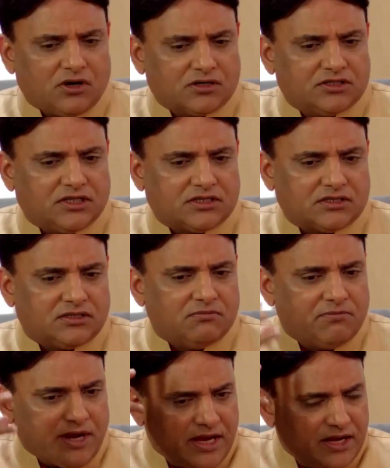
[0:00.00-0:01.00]
not just the
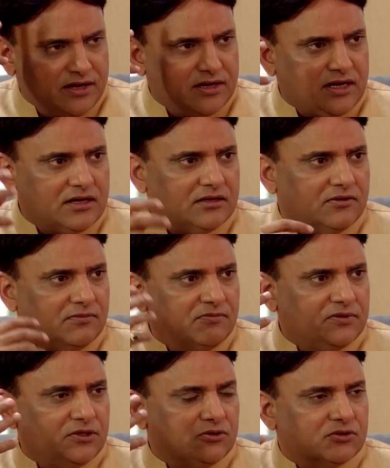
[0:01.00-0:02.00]
brain and
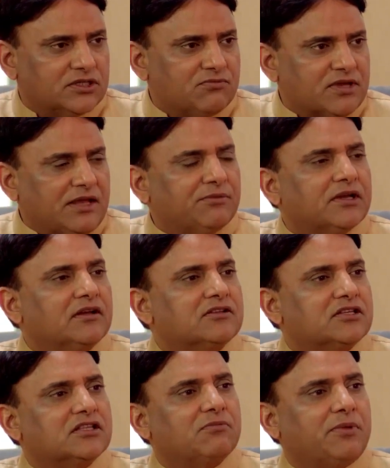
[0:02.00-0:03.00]
the some
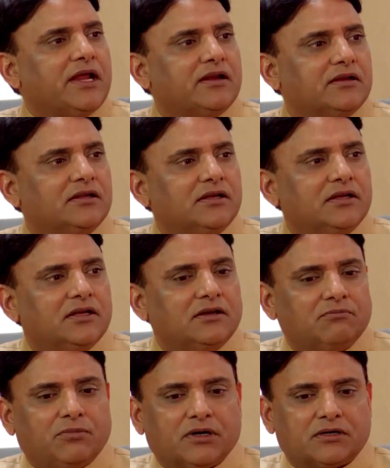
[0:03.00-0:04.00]
chemicals in the brain,
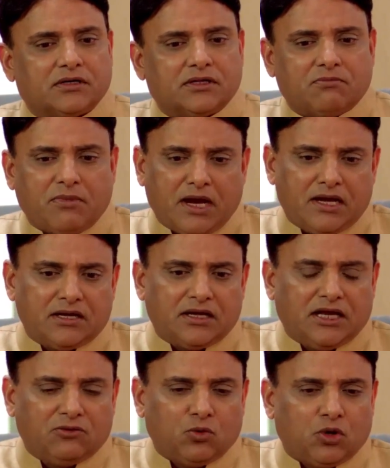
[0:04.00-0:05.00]
but the mind
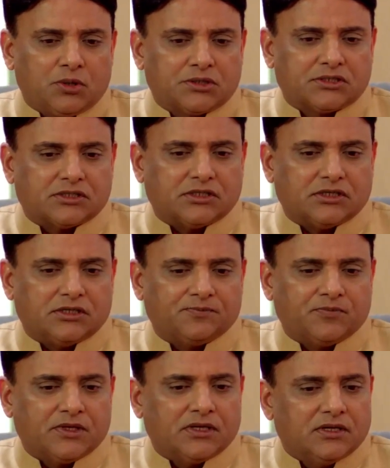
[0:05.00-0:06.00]
involves
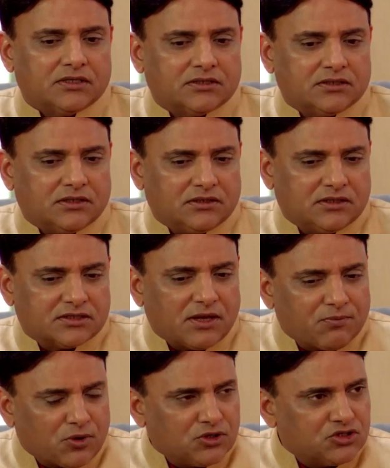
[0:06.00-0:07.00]
the
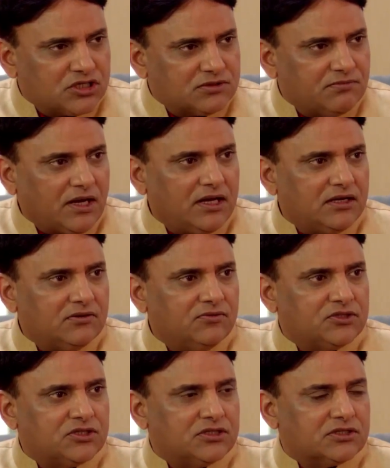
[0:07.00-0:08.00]
subconscious mind,
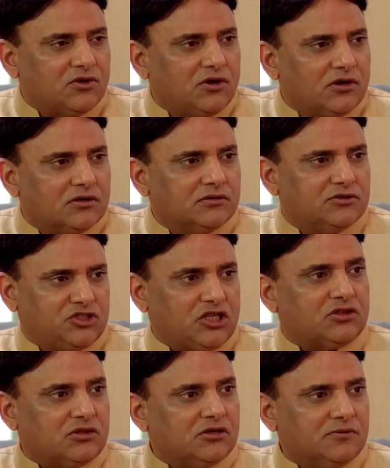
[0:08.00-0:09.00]
which is called
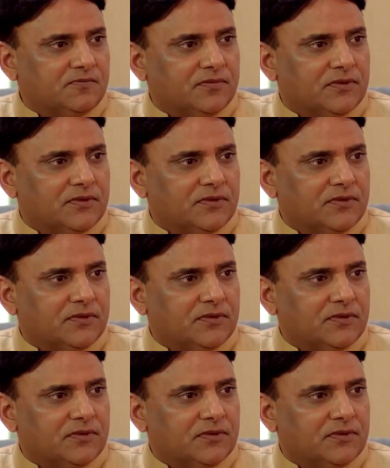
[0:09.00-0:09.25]
chitta,